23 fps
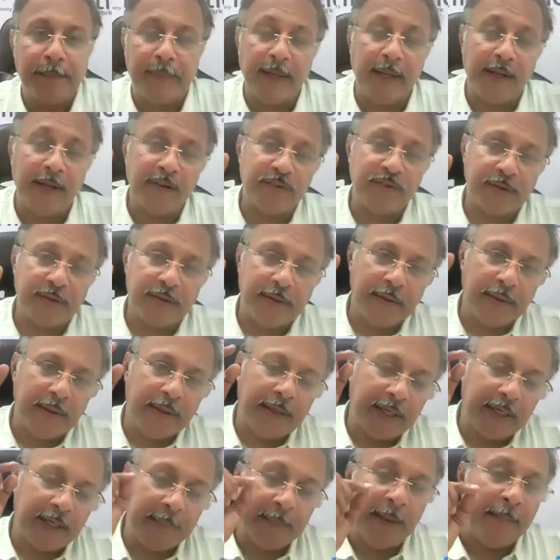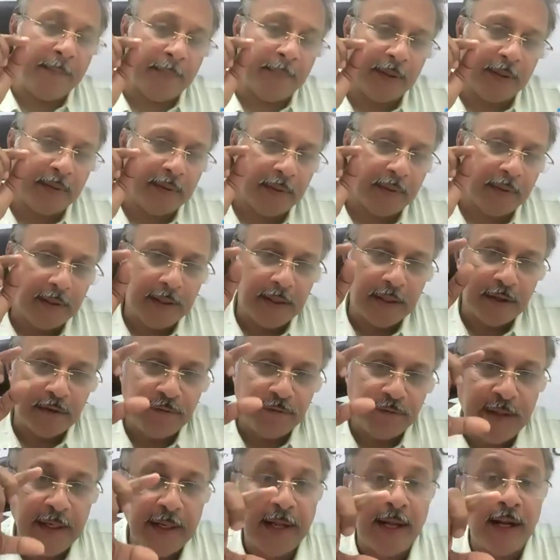Plus, remember,
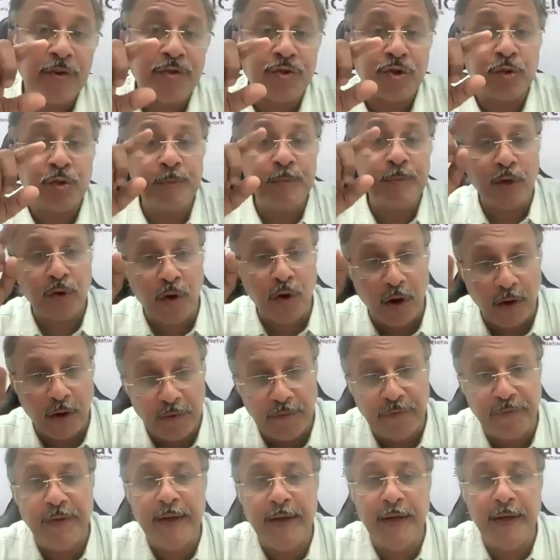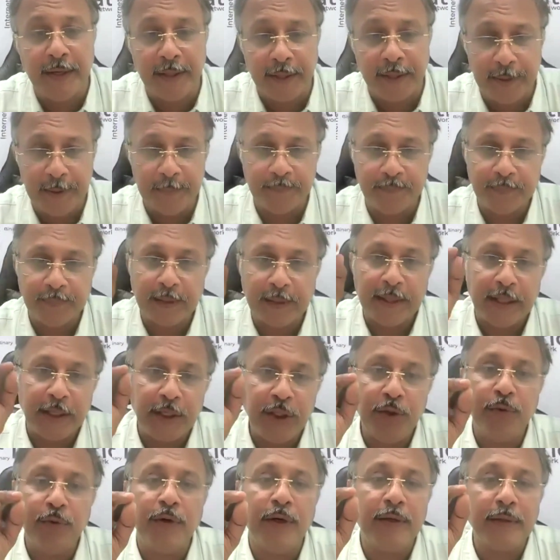we'll also be configuring
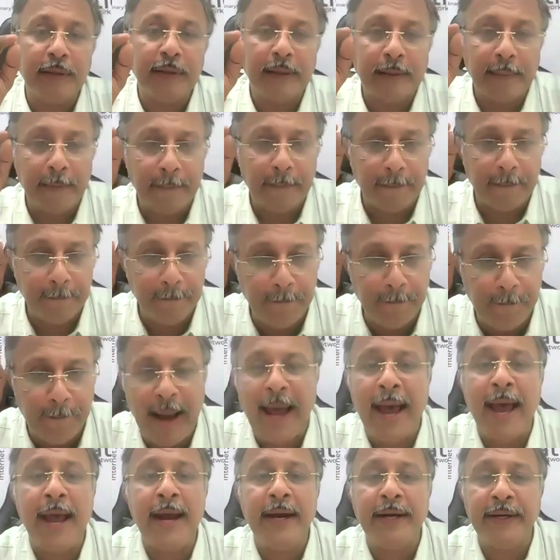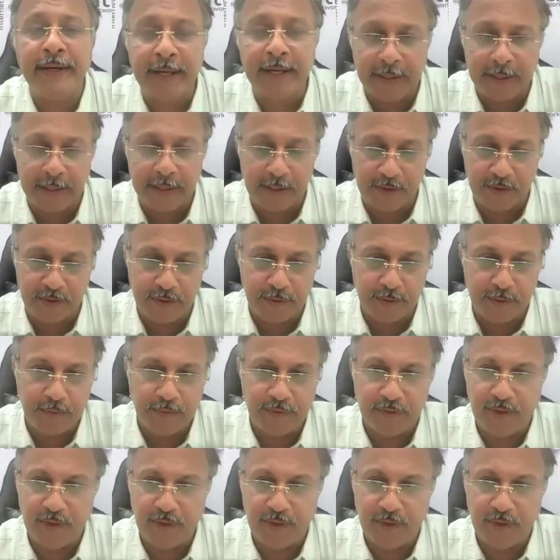your bank details.